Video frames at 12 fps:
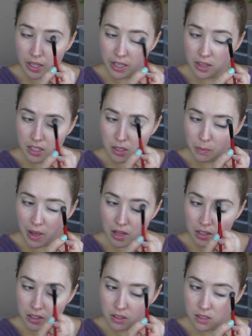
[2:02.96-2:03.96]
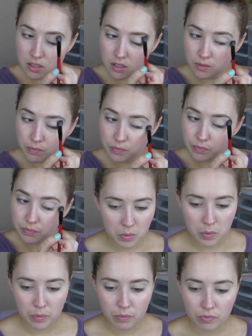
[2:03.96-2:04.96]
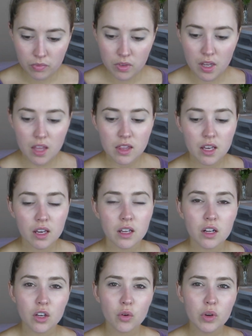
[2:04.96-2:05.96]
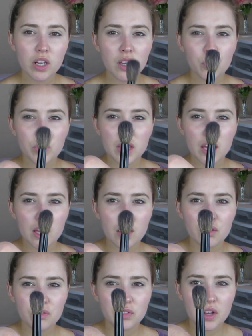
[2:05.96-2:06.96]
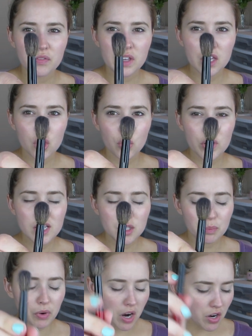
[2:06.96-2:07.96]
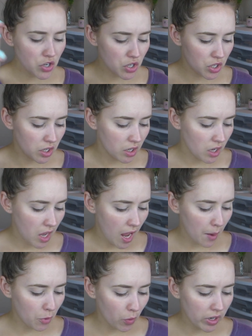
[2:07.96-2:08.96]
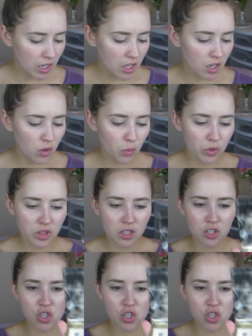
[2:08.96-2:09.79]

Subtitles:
like these palettes. And then going in with a fluffy crease brush, I'm going in with the